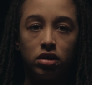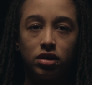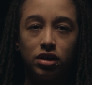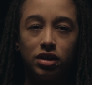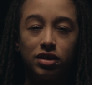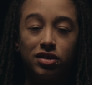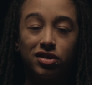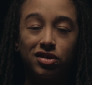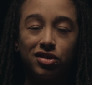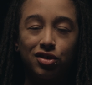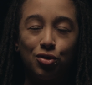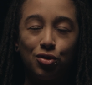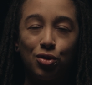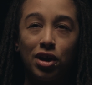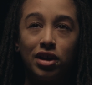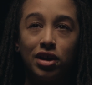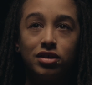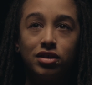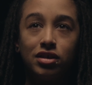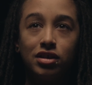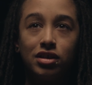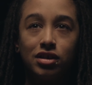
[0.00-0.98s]
It's
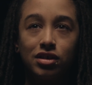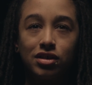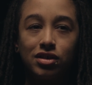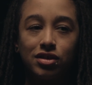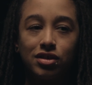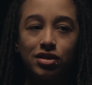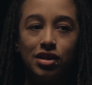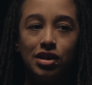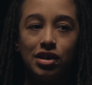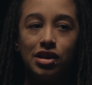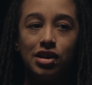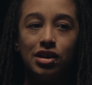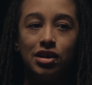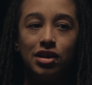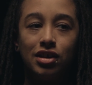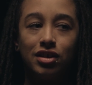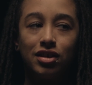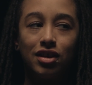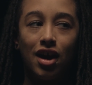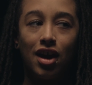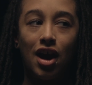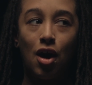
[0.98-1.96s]
crazy to see
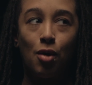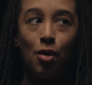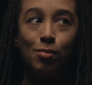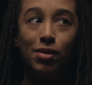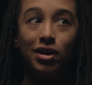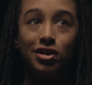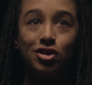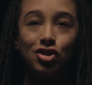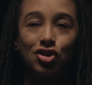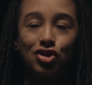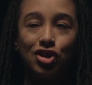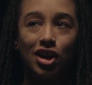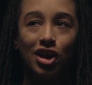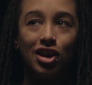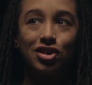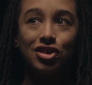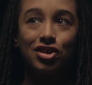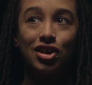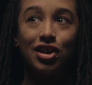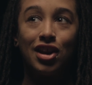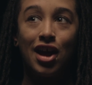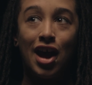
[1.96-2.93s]
how much
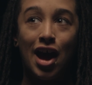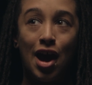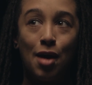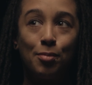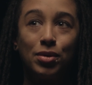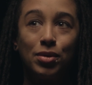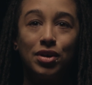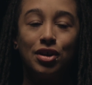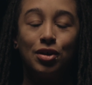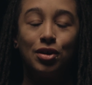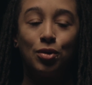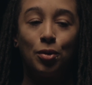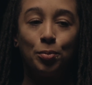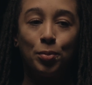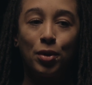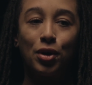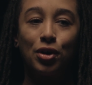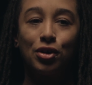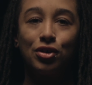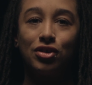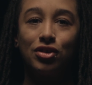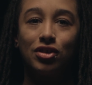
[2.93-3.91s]
change can happen in a
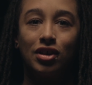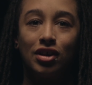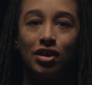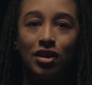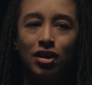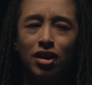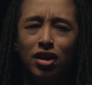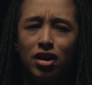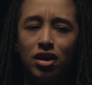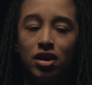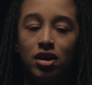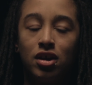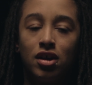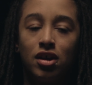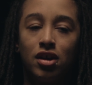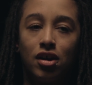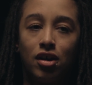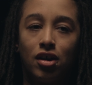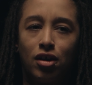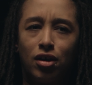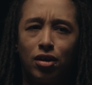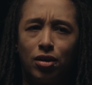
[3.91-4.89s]
person
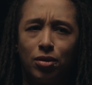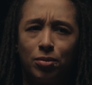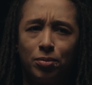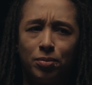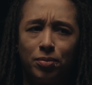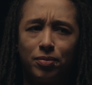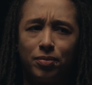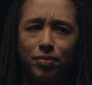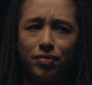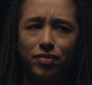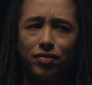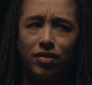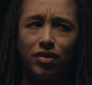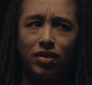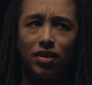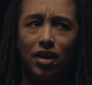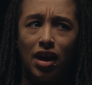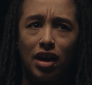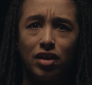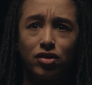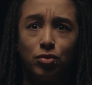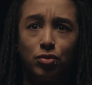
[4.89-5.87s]

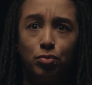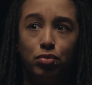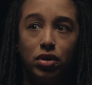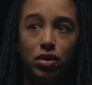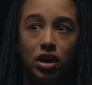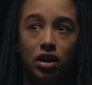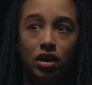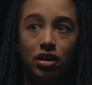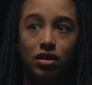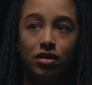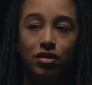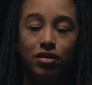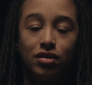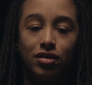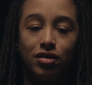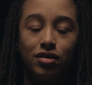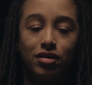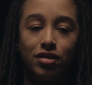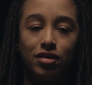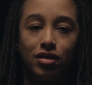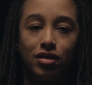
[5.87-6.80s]
that's been